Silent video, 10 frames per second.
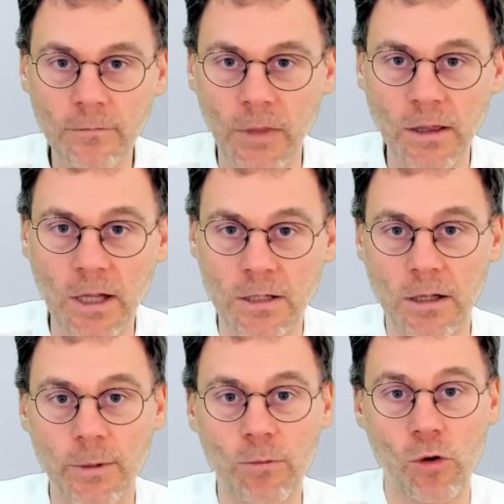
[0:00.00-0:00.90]
That's a
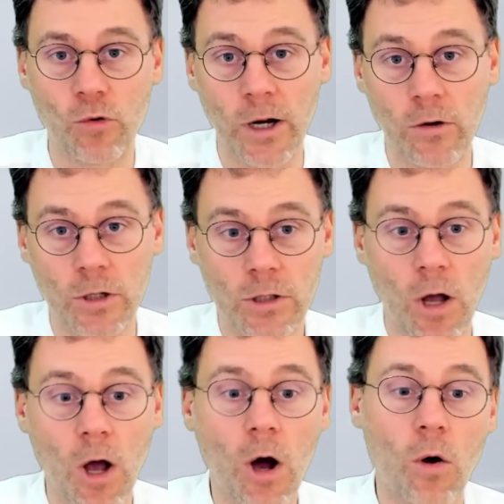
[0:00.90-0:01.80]
little bit more rigorous.
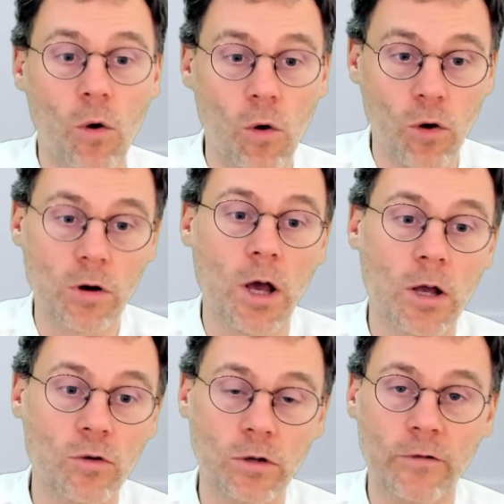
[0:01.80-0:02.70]
Or
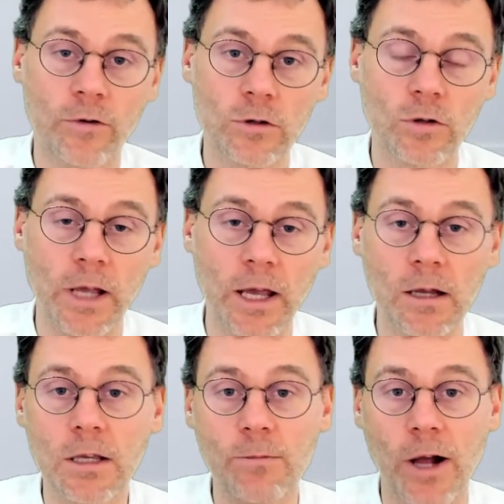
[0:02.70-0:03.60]
you could have also
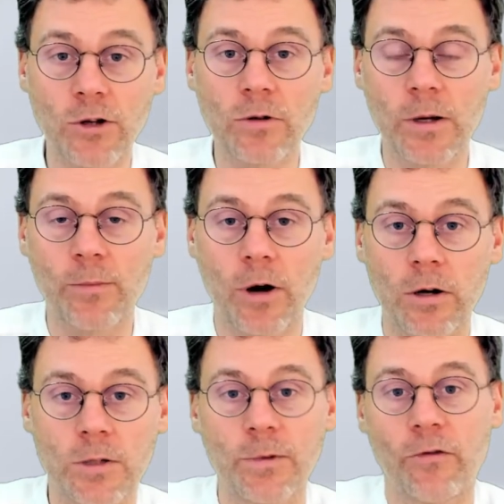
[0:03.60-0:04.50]
taken the imaginary
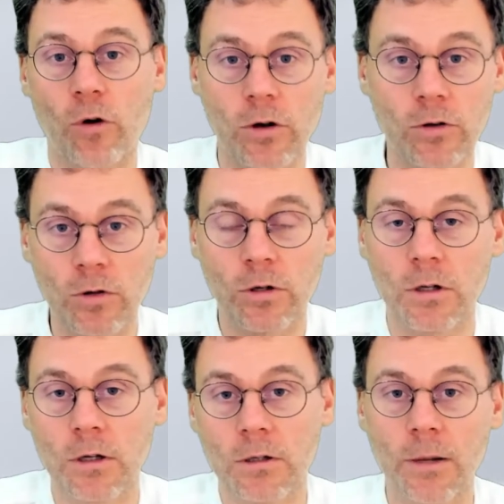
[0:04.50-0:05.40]
part before you took
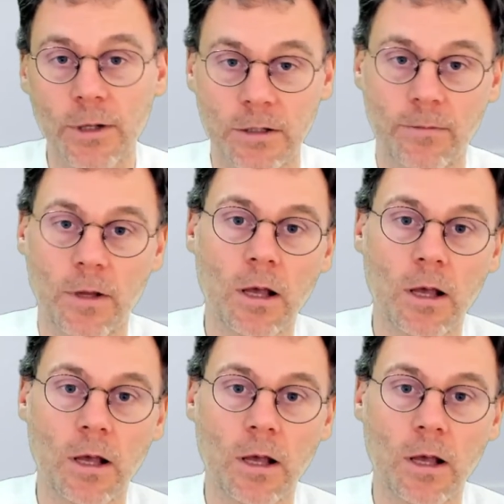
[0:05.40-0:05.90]
the limits.